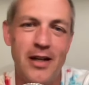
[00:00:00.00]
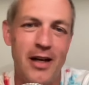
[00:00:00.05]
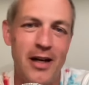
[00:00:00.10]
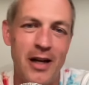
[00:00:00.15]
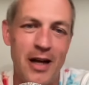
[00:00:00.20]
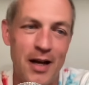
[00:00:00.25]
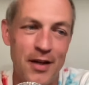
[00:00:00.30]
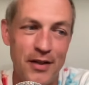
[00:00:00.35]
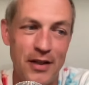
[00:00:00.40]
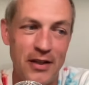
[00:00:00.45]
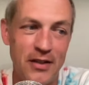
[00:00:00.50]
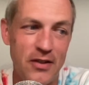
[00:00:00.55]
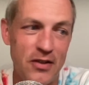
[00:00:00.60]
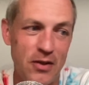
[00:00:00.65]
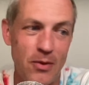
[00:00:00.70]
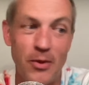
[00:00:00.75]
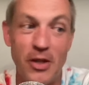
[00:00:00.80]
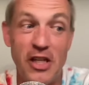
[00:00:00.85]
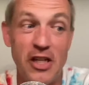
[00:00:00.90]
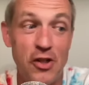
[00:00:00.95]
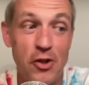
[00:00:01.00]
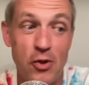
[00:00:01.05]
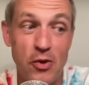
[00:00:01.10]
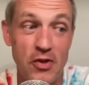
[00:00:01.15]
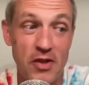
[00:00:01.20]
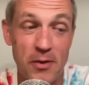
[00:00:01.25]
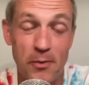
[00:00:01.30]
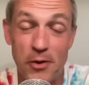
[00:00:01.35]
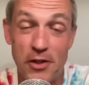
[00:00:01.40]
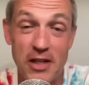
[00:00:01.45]
I, I, think some of the
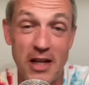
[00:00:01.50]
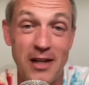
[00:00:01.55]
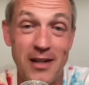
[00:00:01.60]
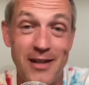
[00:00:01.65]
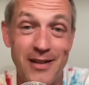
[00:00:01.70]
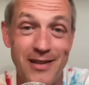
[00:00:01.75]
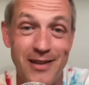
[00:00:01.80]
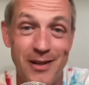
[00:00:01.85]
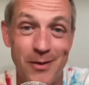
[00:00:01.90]
issues that presented